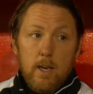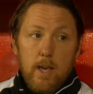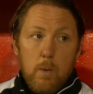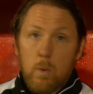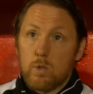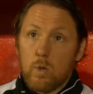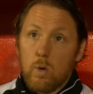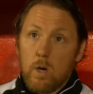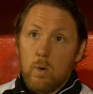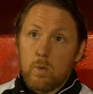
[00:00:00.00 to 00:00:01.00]
he will
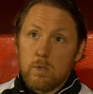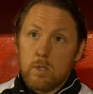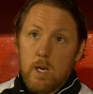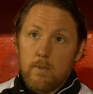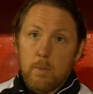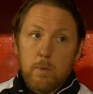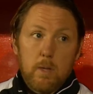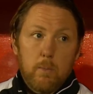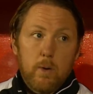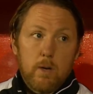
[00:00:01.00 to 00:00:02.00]
score goals if you put
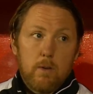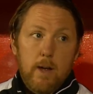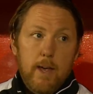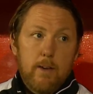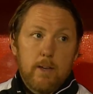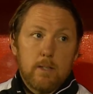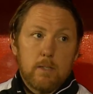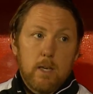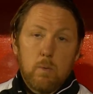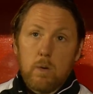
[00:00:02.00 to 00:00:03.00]
the ball in the right
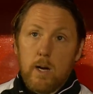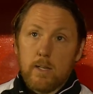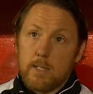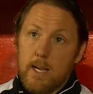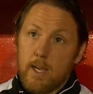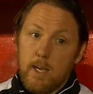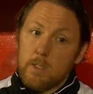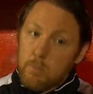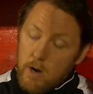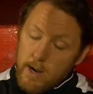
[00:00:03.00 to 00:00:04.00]
areas. He will go and attack it.
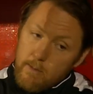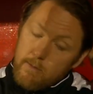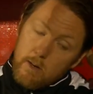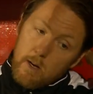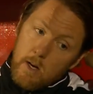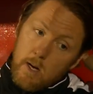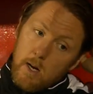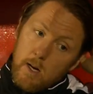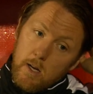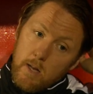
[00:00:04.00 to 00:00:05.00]
He's brave,
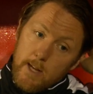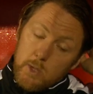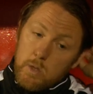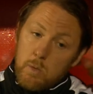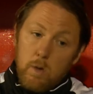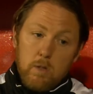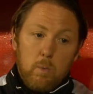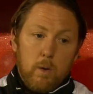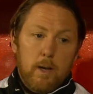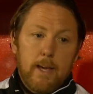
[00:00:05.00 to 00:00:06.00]
and that's what you want. You
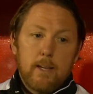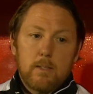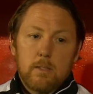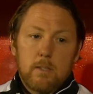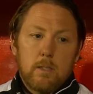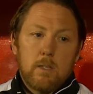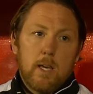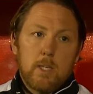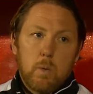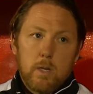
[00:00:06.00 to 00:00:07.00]
want leaders, and
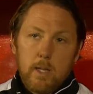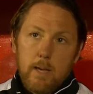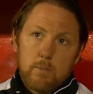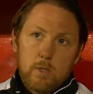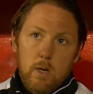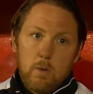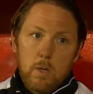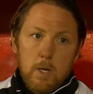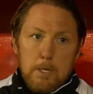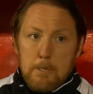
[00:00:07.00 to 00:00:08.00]
he's one of them. So,
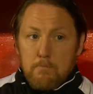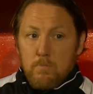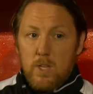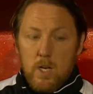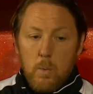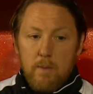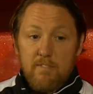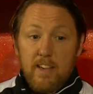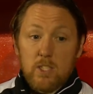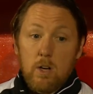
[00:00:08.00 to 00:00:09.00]
you know, when
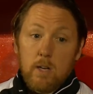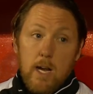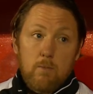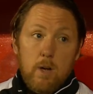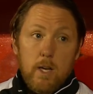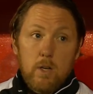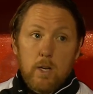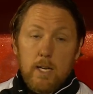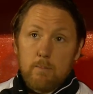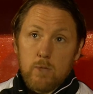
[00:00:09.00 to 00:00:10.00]
things aren't going right, you
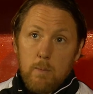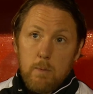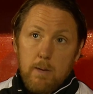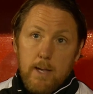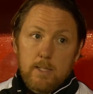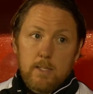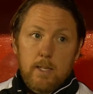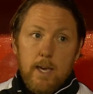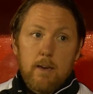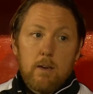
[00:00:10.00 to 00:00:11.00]
look at them type of players to
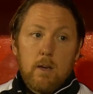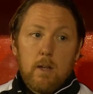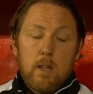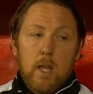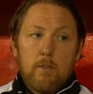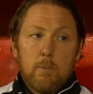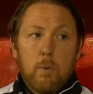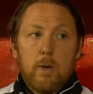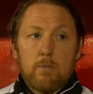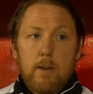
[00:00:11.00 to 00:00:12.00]
get the other
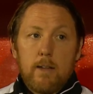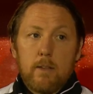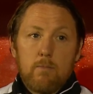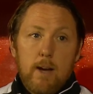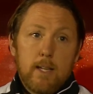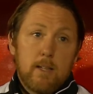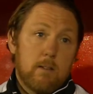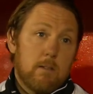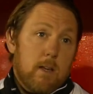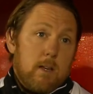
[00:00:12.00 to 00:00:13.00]
boys round and rallied,
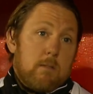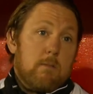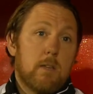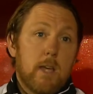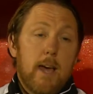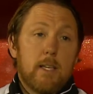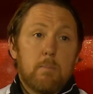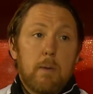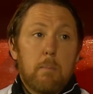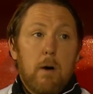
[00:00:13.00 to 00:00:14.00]
and yeah, he's a
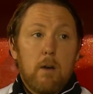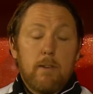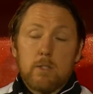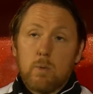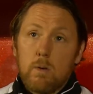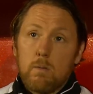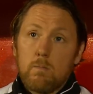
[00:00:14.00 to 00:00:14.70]
big part of our squad.